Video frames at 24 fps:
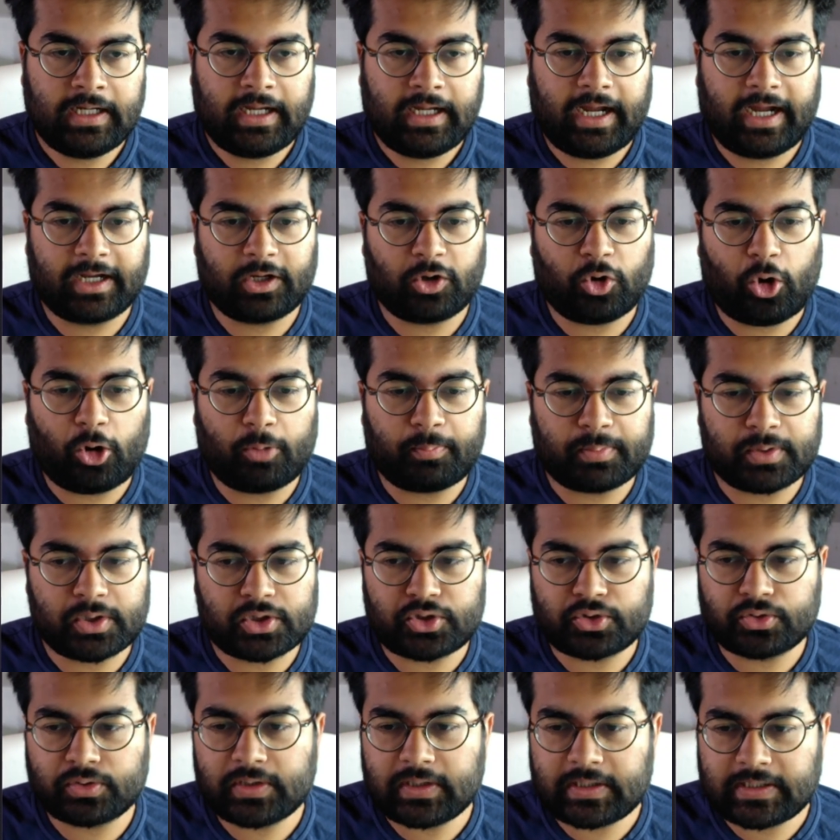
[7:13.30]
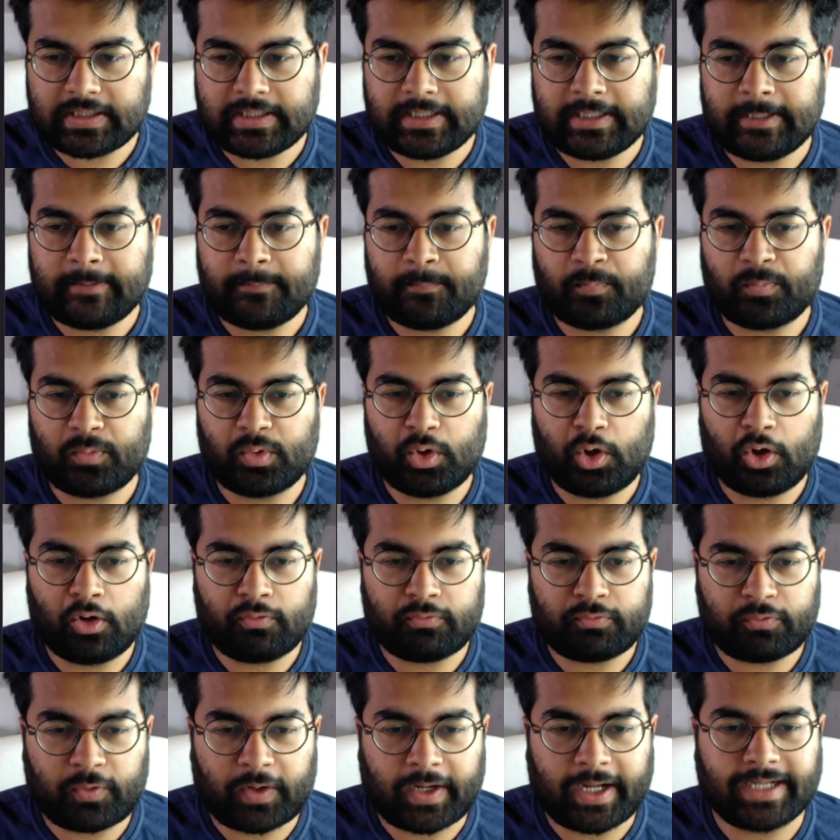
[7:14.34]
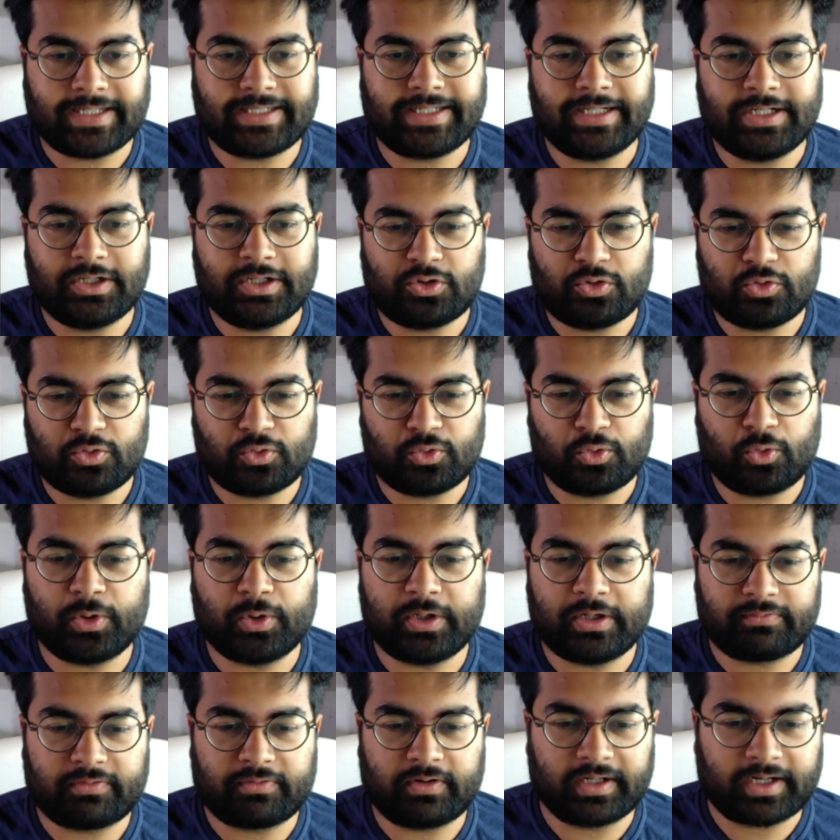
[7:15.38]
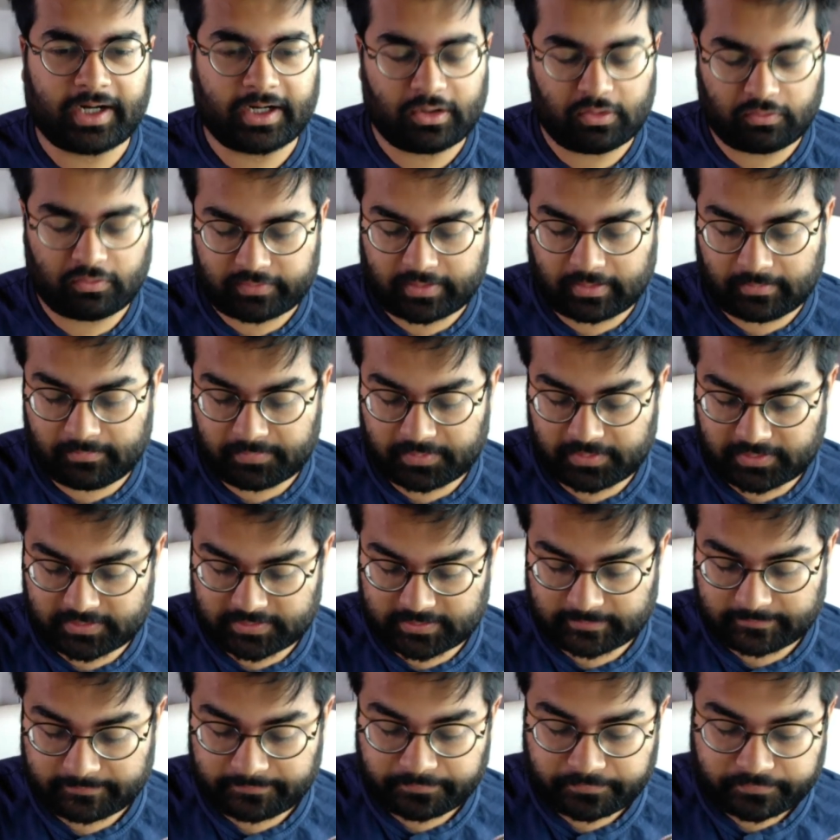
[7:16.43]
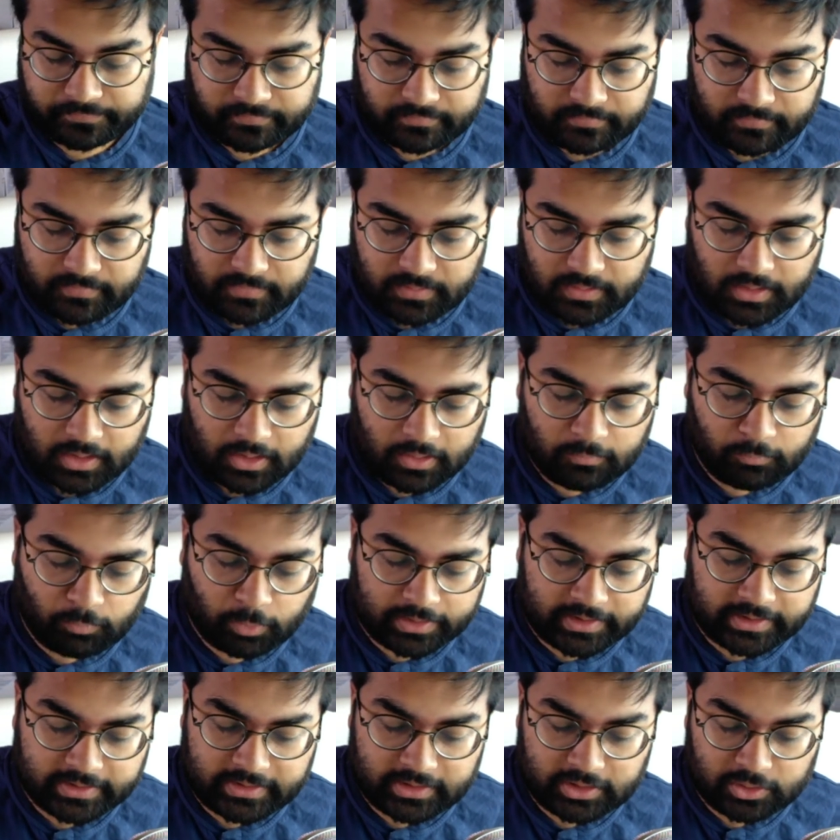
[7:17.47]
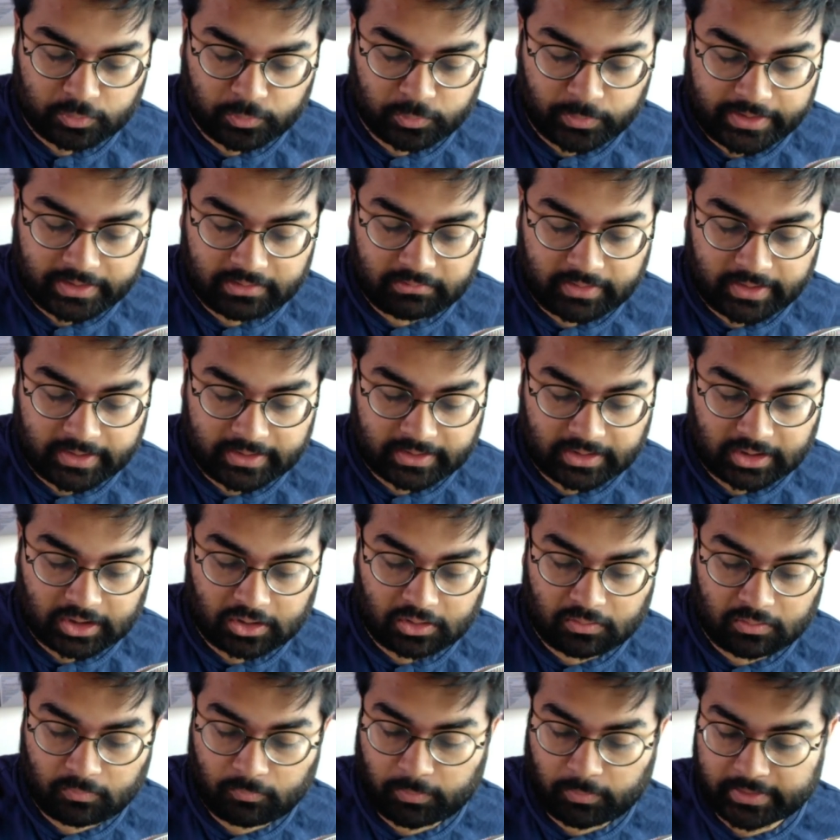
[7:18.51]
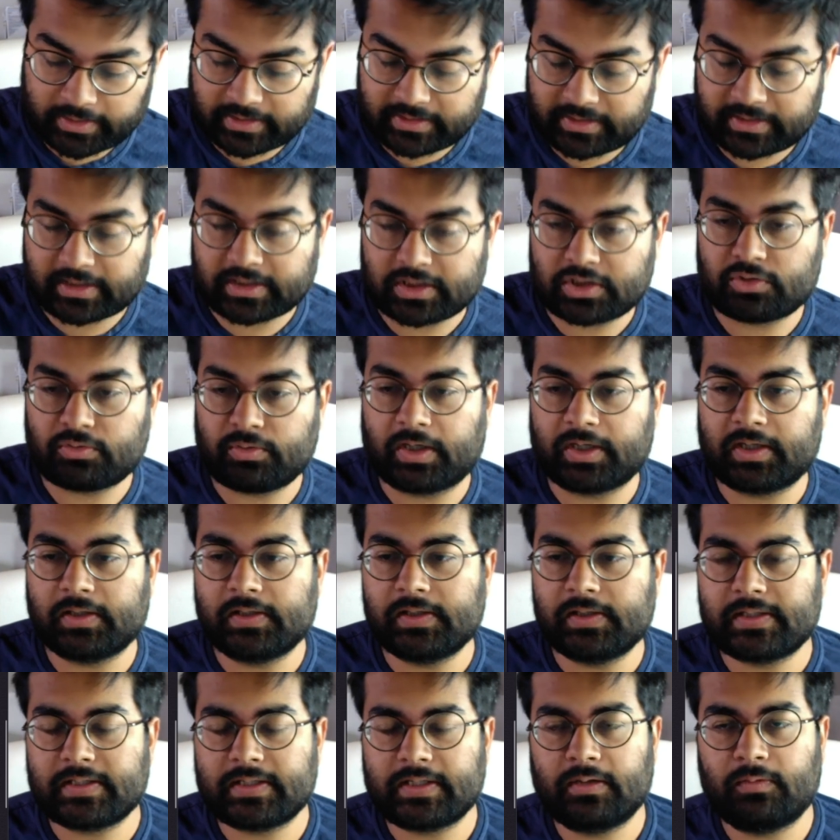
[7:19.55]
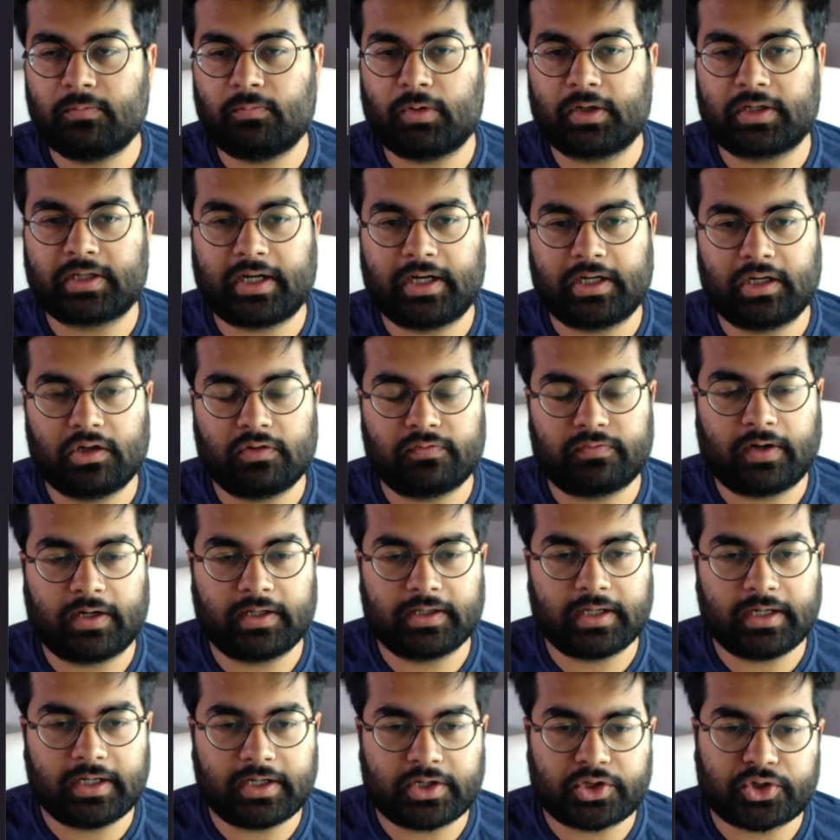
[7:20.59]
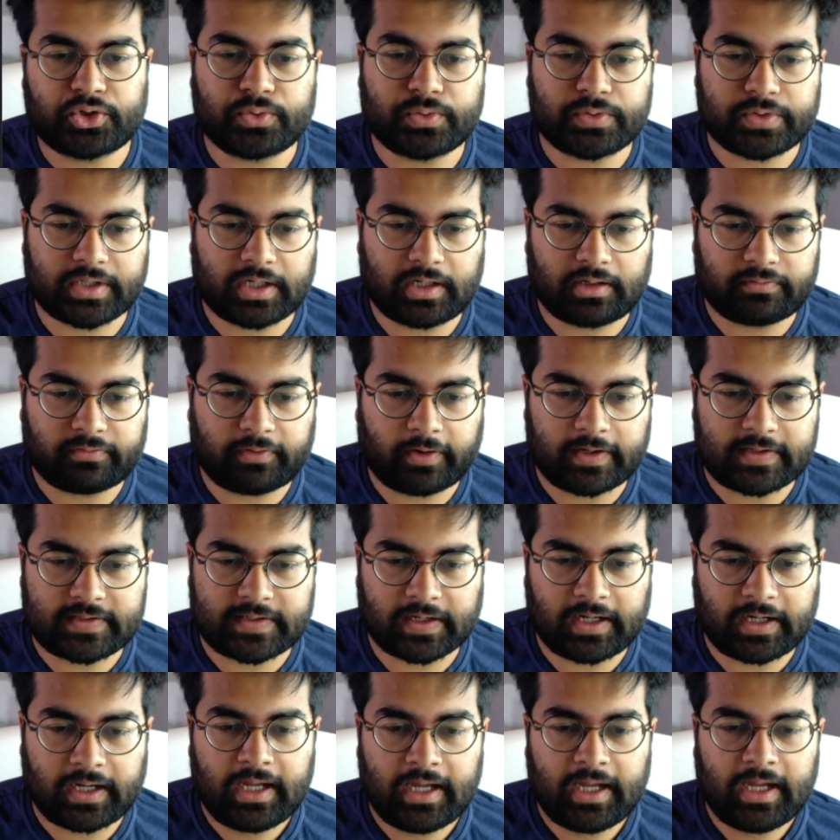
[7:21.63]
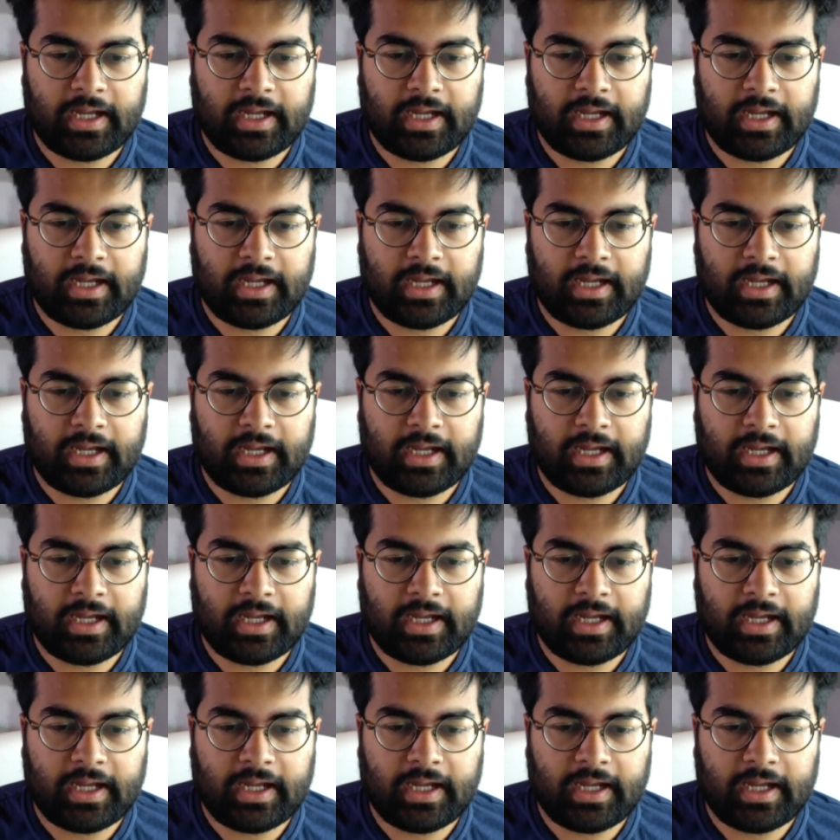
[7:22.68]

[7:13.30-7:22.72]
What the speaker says: an opportunity of getting to know different kind of companies. What are they doing right now? What are their struggles? What kind of other issues they are facing?